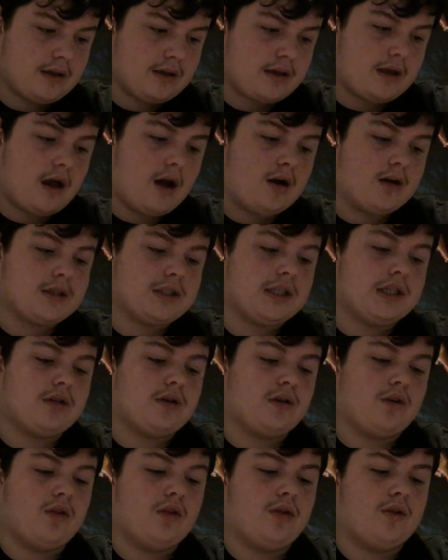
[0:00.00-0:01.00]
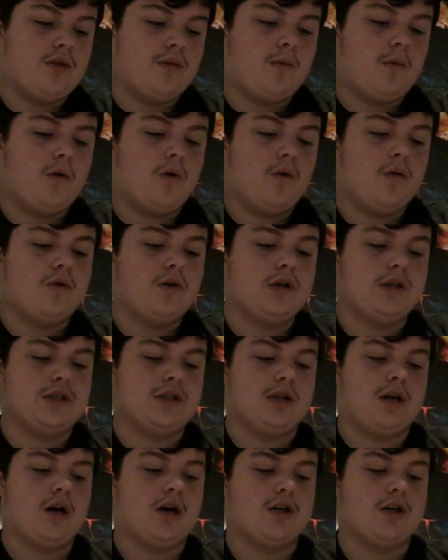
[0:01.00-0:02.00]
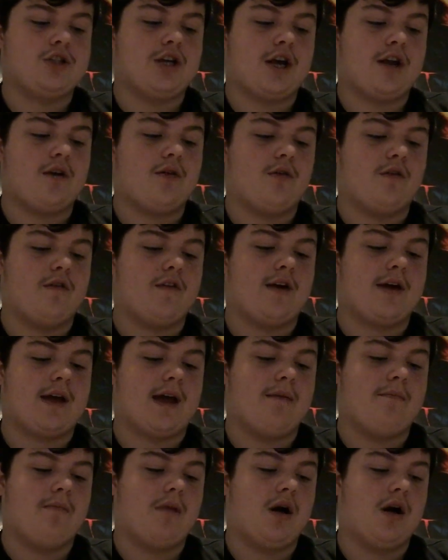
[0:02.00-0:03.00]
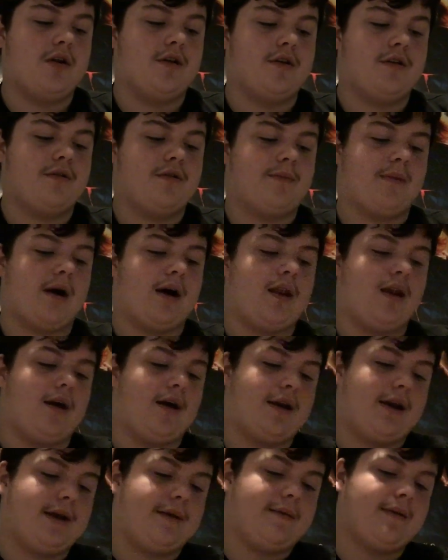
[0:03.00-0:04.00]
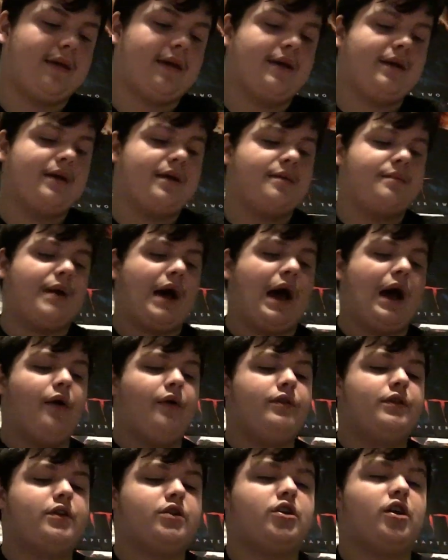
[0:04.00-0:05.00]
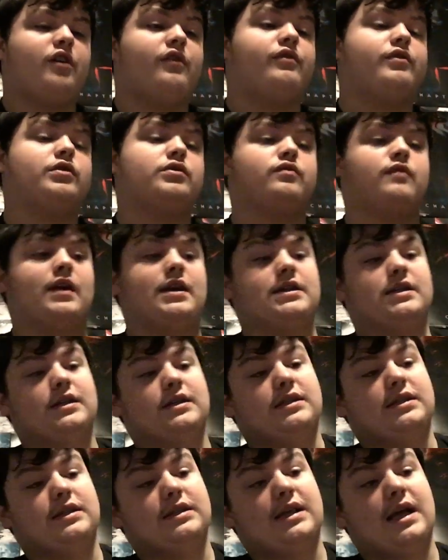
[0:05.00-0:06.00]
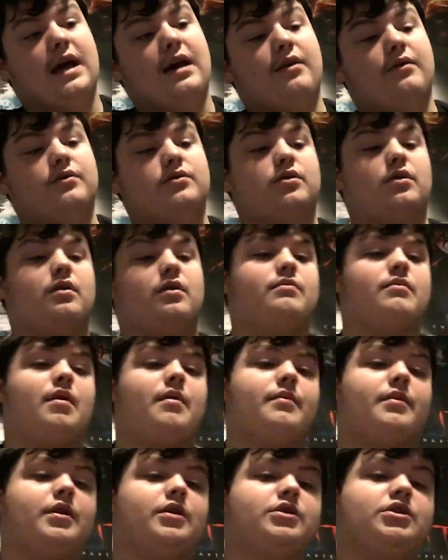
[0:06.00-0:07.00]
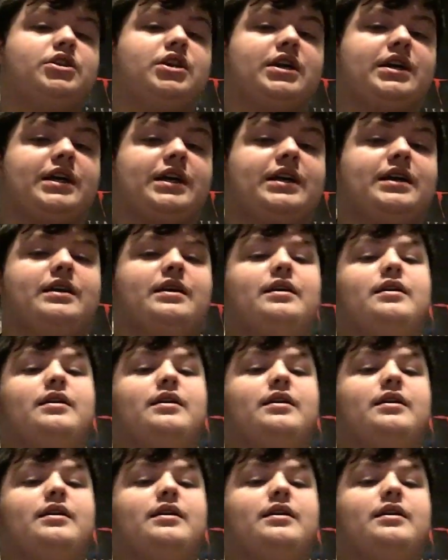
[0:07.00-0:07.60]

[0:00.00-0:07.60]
Casted on the wall is her shadow of her getting murdered by lightning. Power in the Jarvis residence is out, so her mum goes to check it.